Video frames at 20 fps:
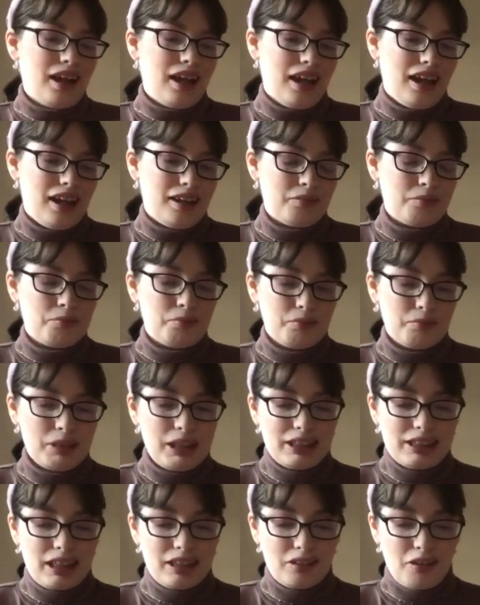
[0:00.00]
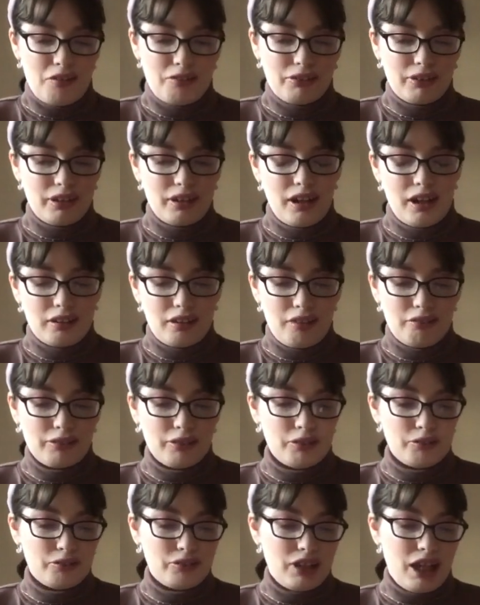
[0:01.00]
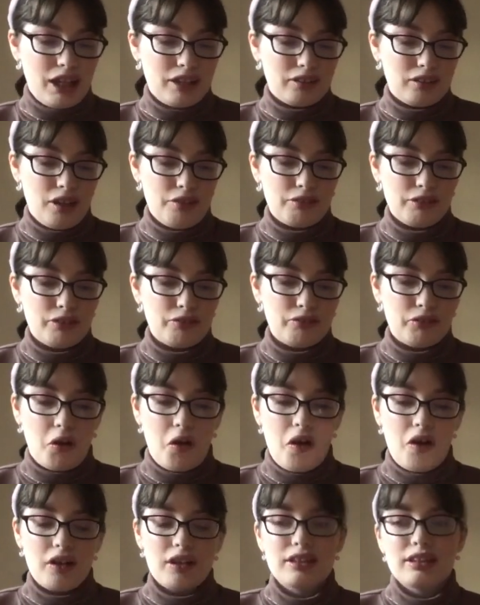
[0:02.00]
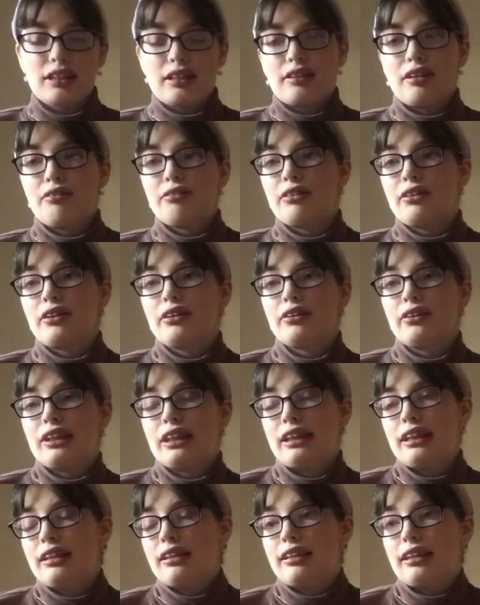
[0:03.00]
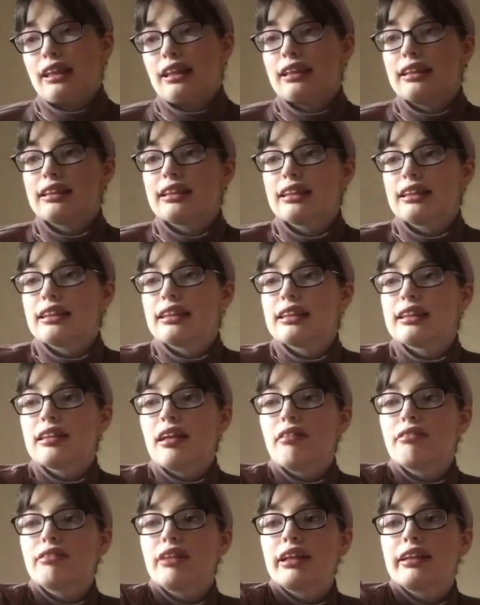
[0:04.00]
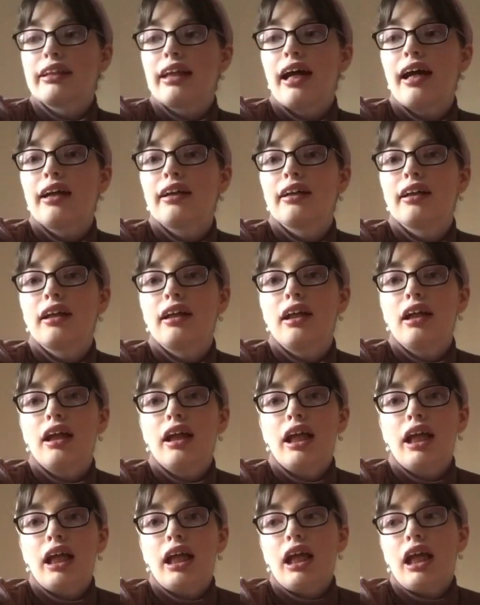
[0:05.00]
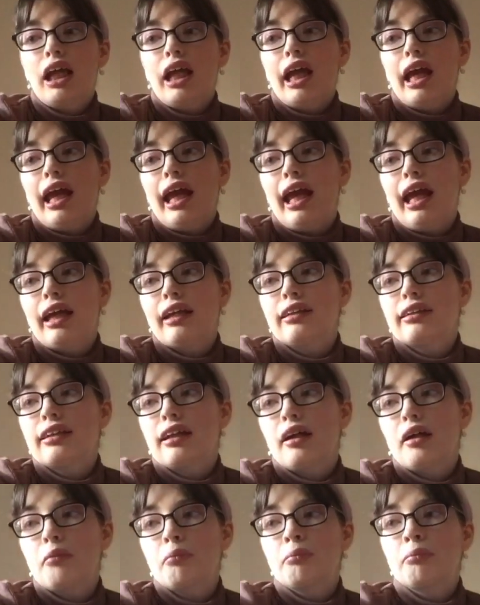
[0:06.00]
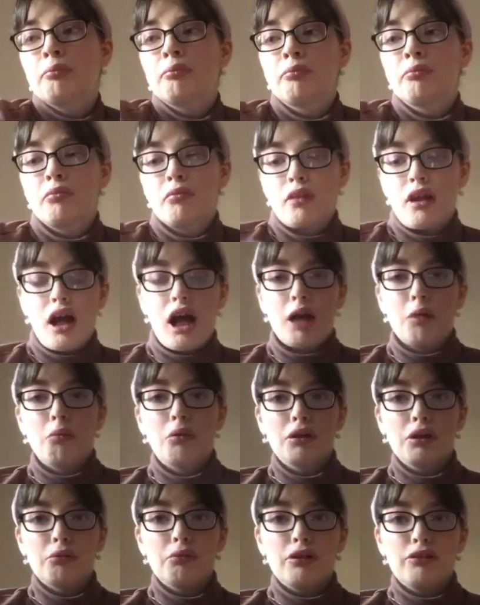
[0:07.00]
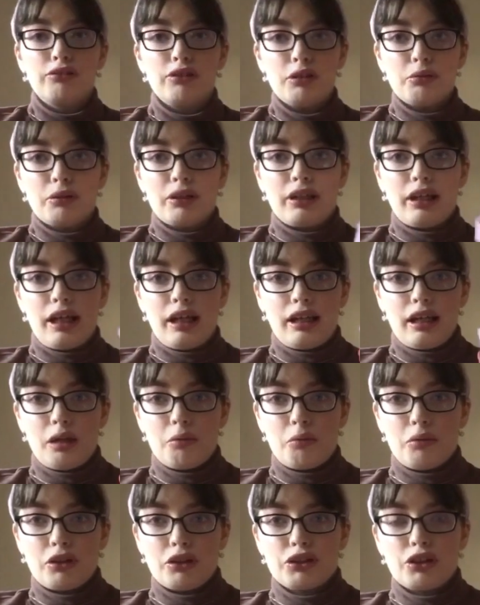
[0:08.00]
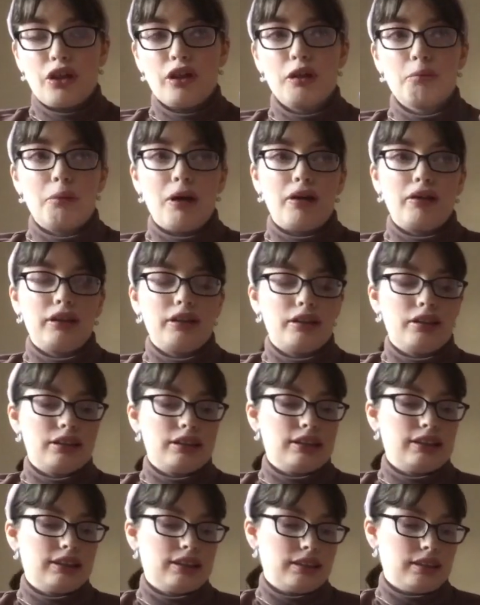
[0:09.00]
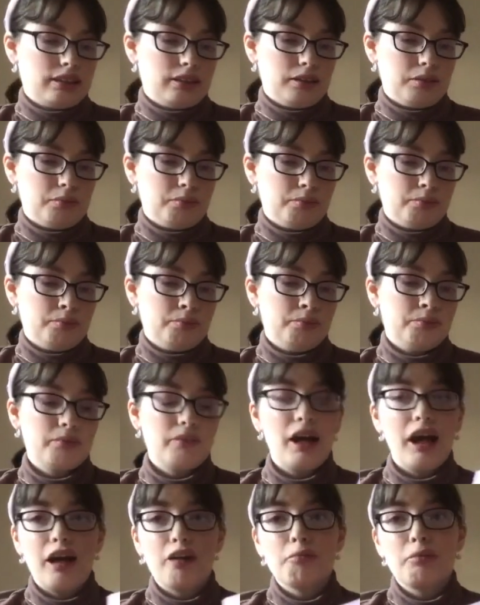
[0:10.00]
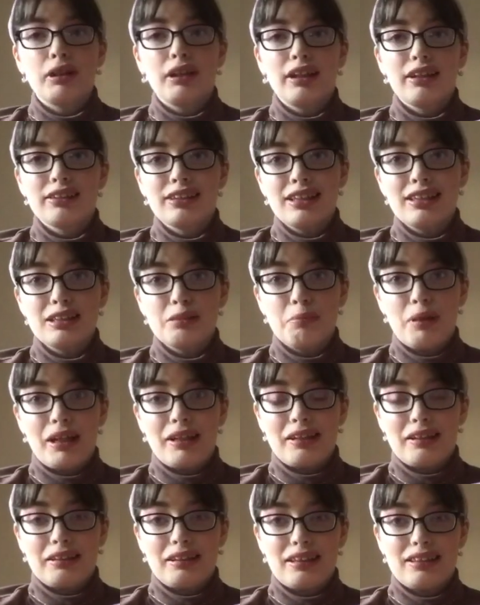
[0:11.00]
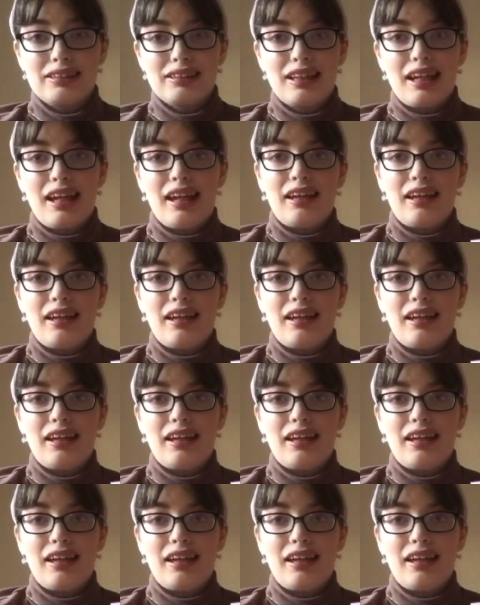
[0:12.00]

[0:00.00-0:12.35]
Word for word: And because I love her, I love her, I love her vlogs, I love her things and stuff like that. And um, I want to review it, and I want to talk about it because um, I've been anticipating this,